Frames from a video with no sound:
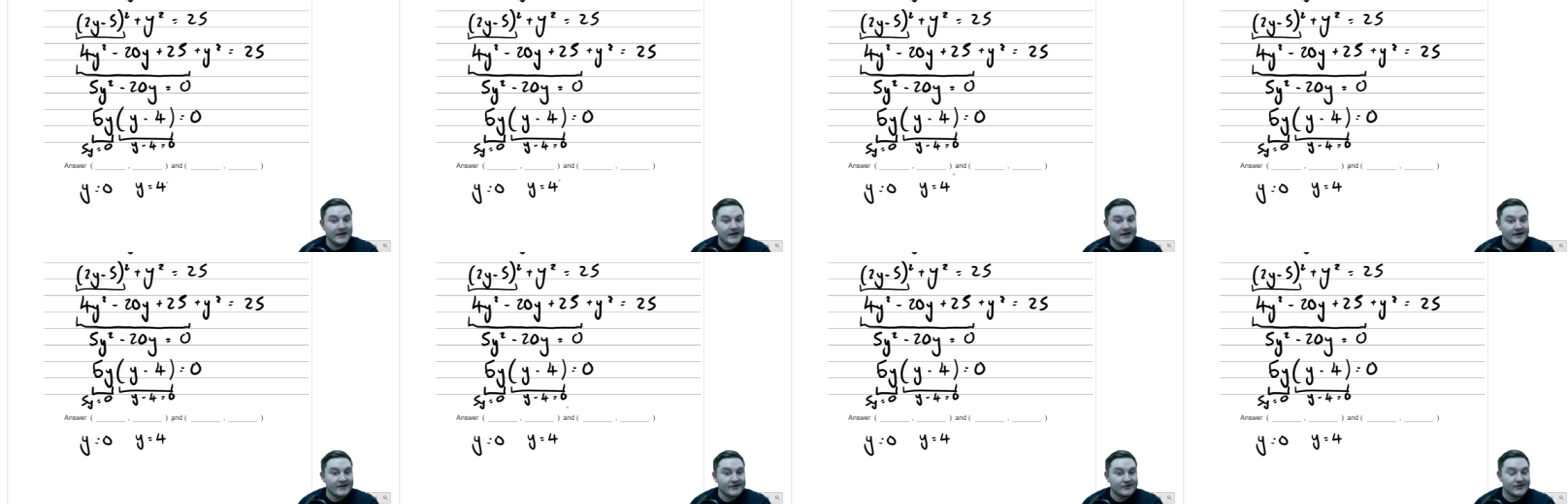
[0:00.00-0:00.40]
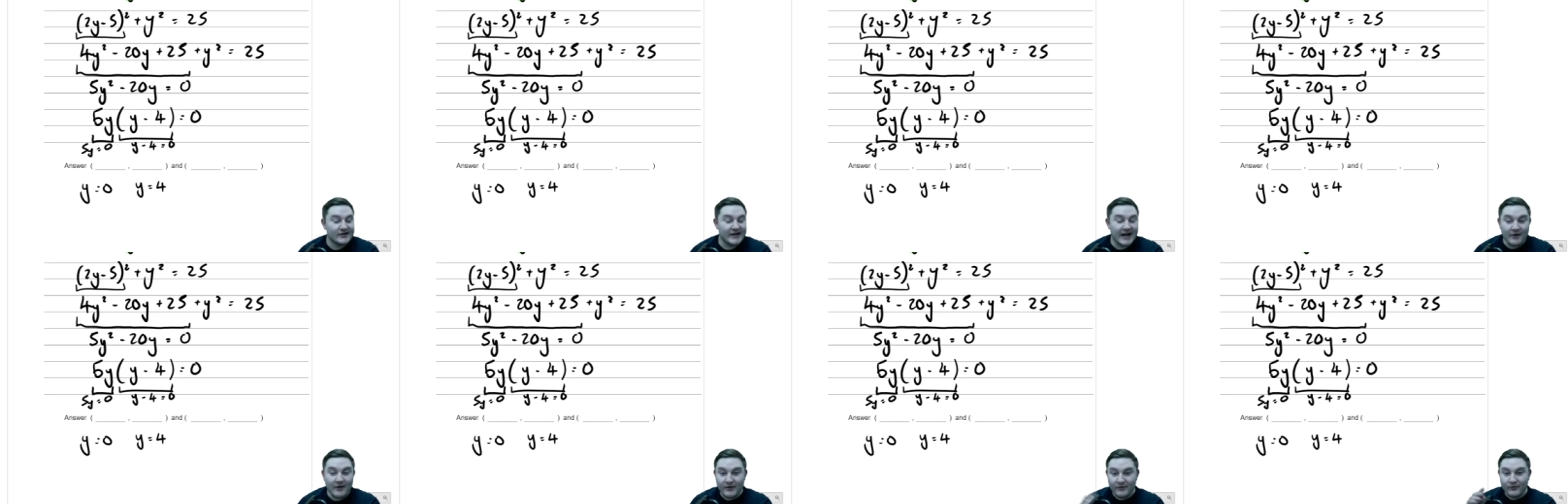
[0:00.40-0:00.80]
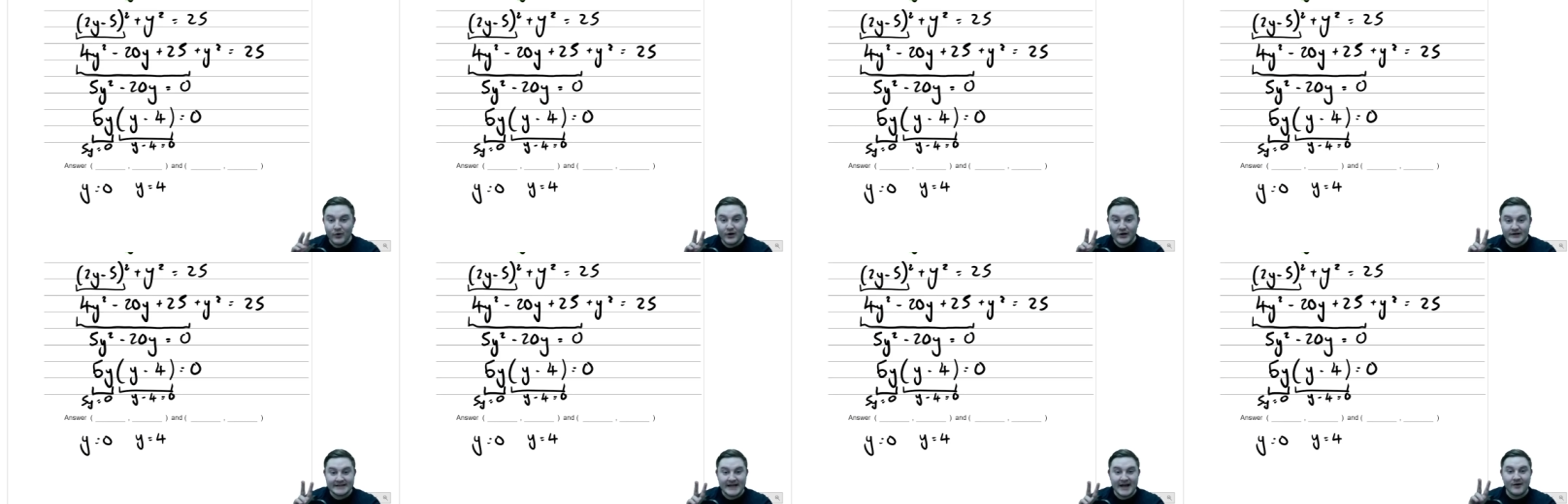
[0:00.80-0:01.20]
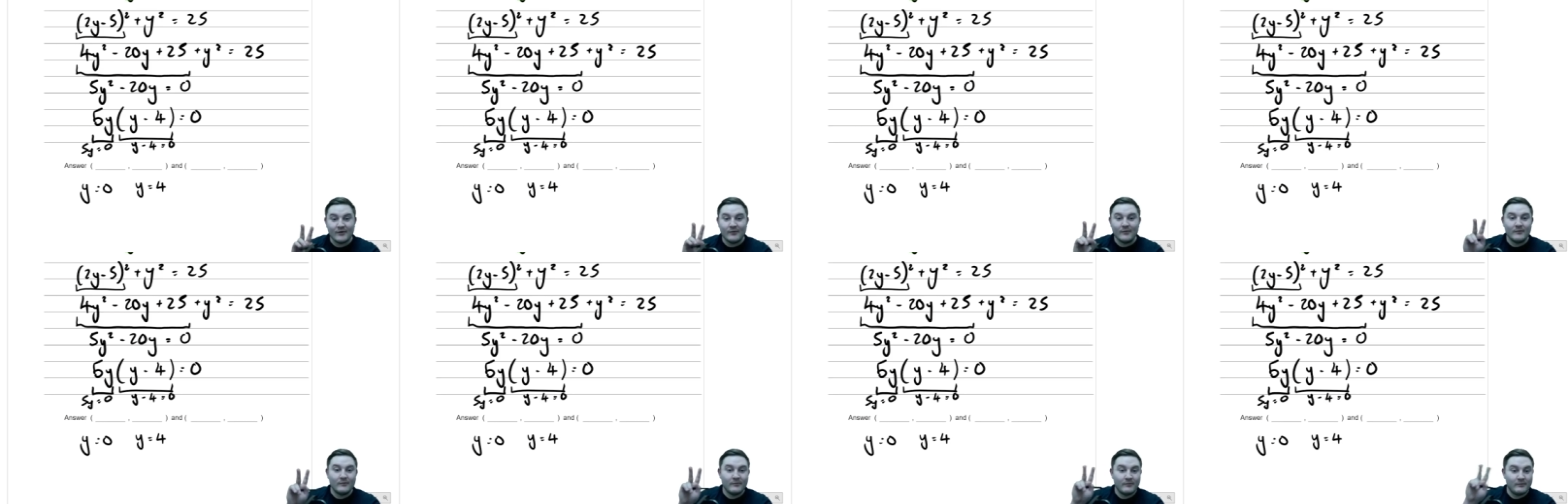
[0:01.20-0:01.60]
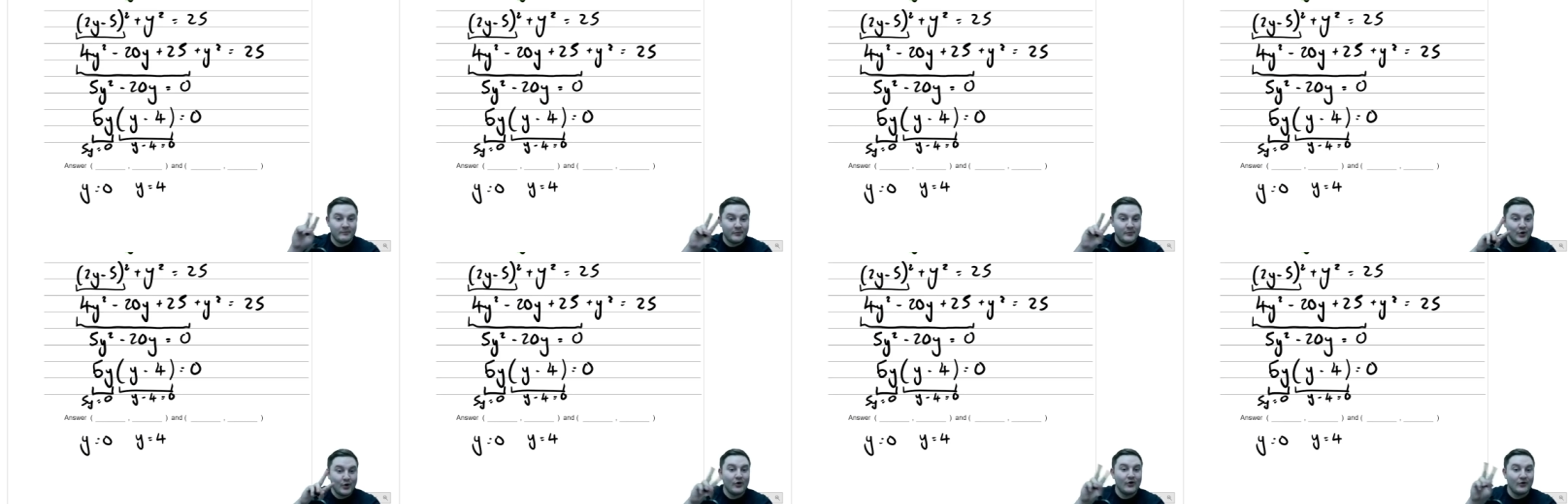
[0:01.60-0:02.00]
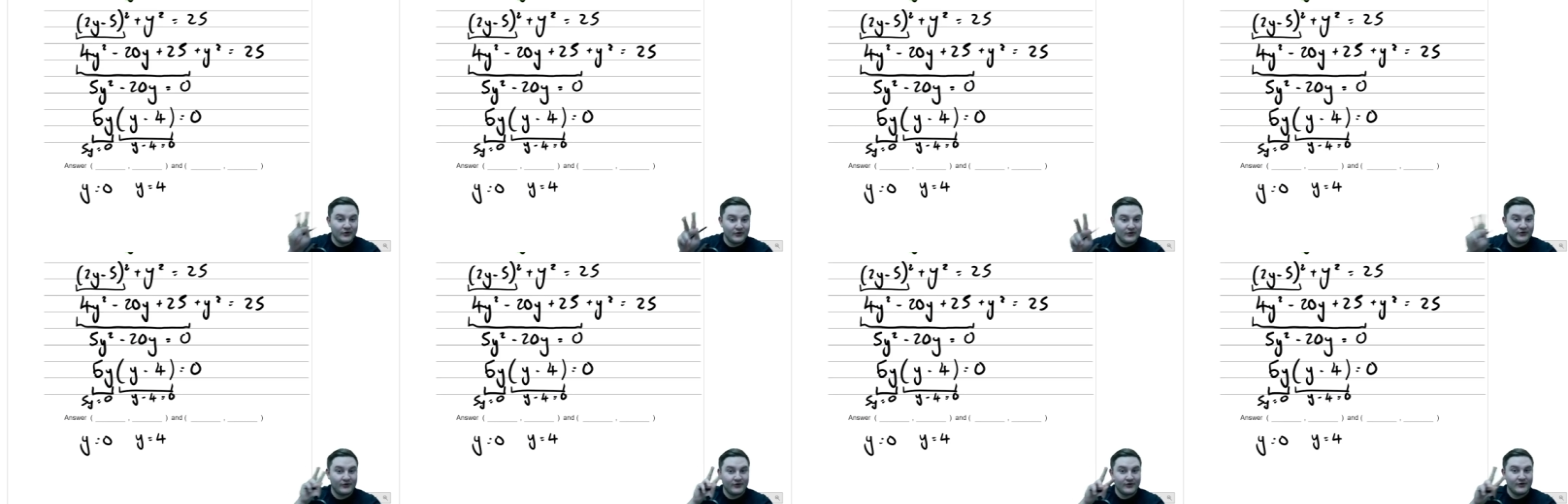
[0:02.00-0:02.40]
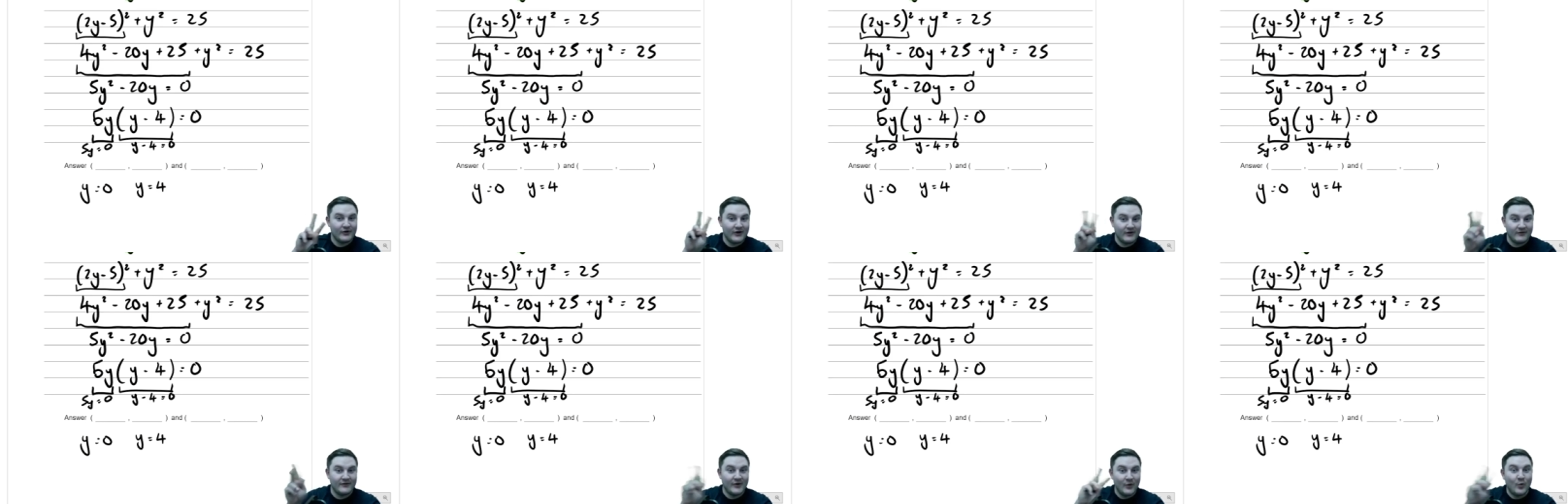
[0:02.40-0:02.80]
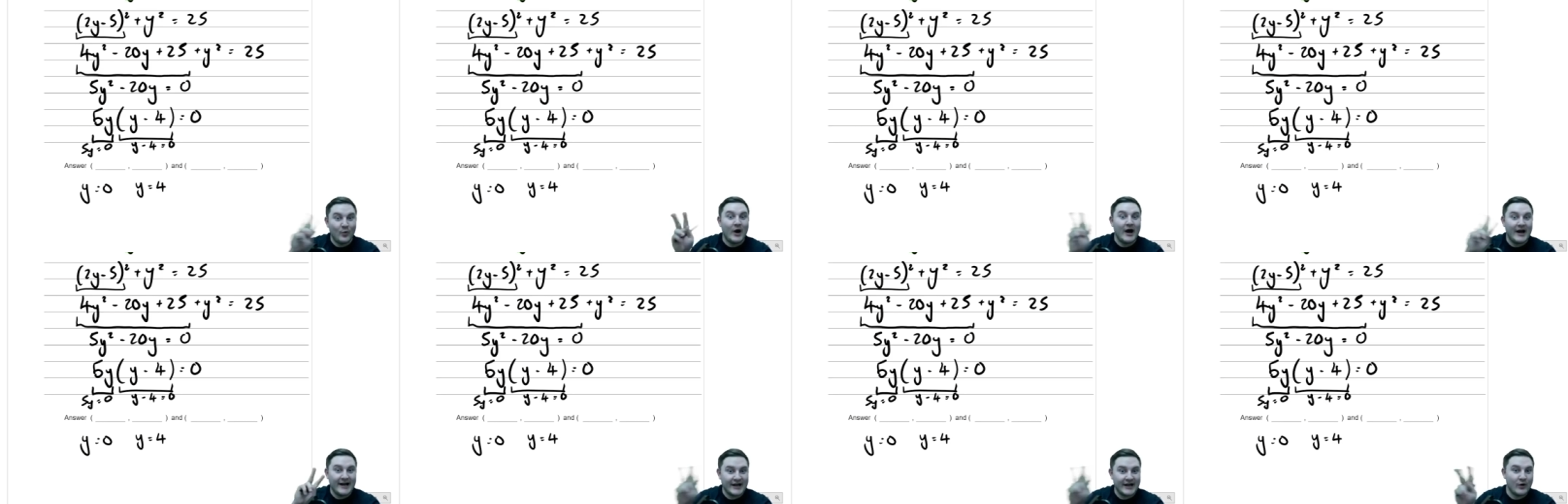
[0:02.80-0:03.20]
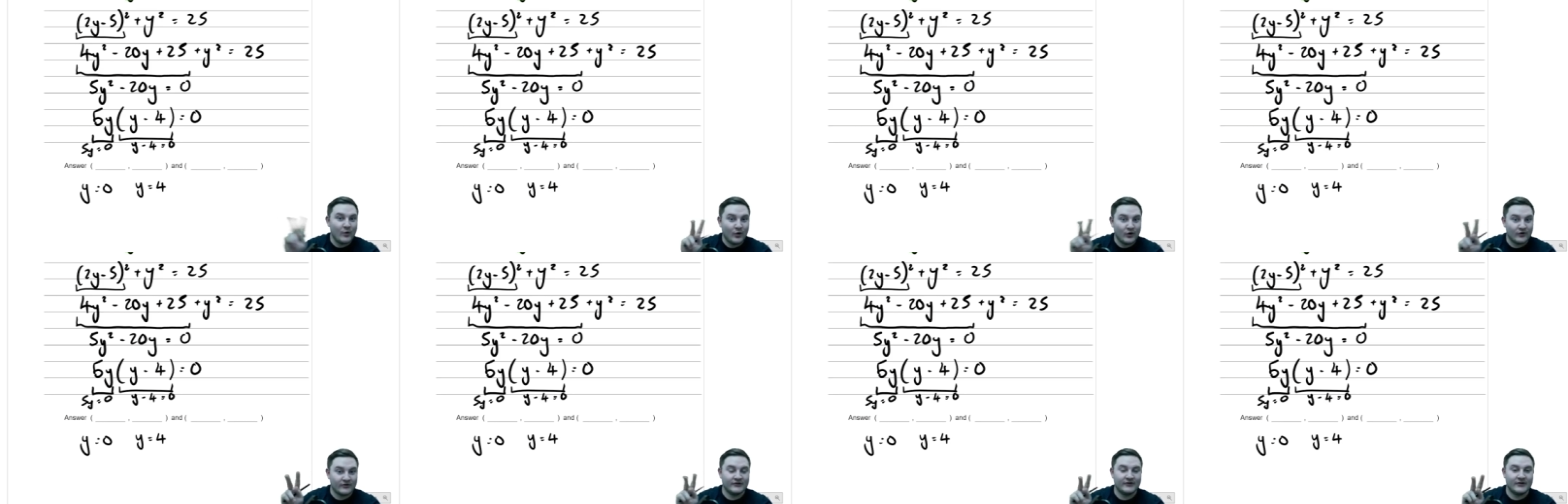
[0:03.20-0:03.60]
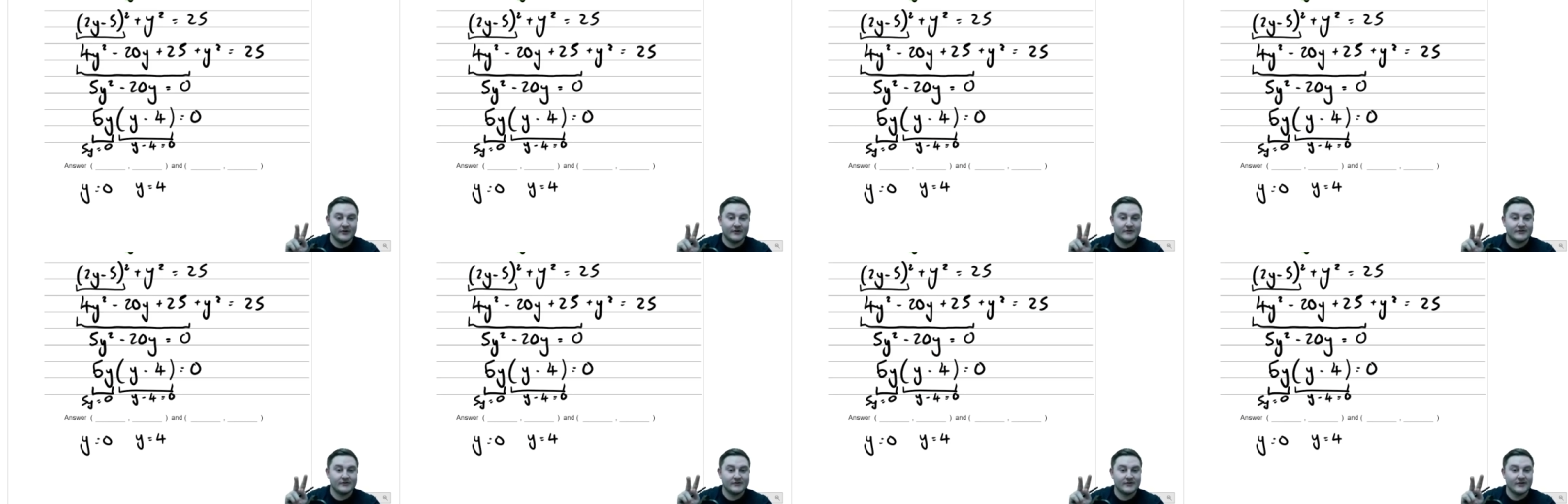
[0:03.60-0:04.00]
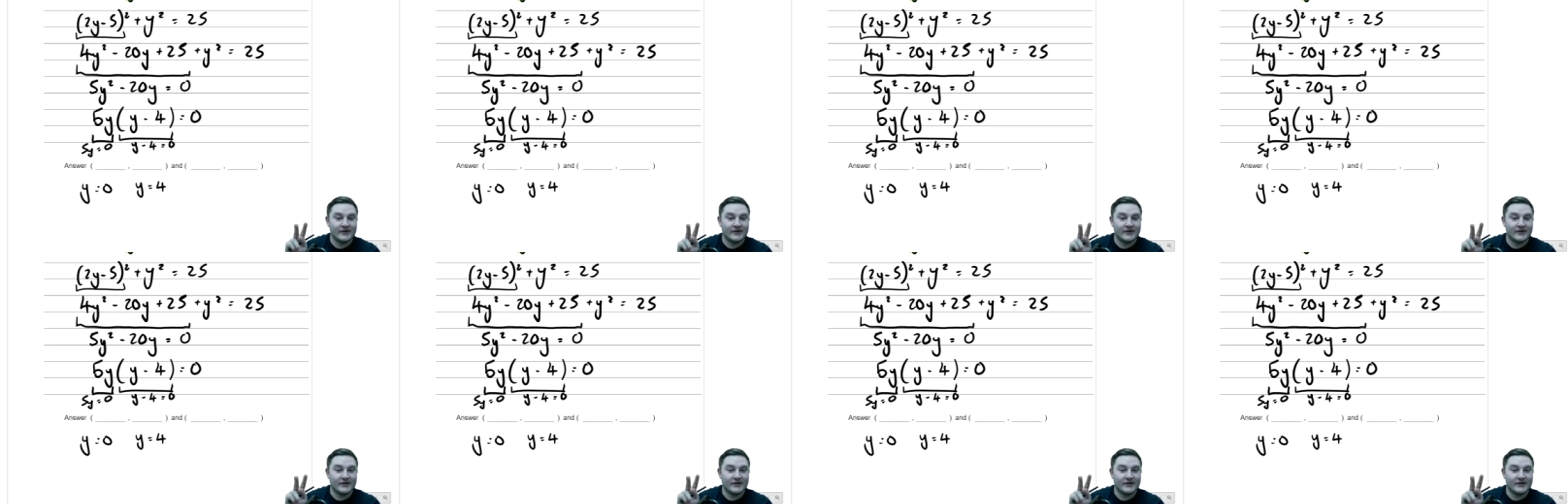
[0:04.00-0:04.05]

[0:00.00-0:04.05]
So now we've worked out both of the y coordinates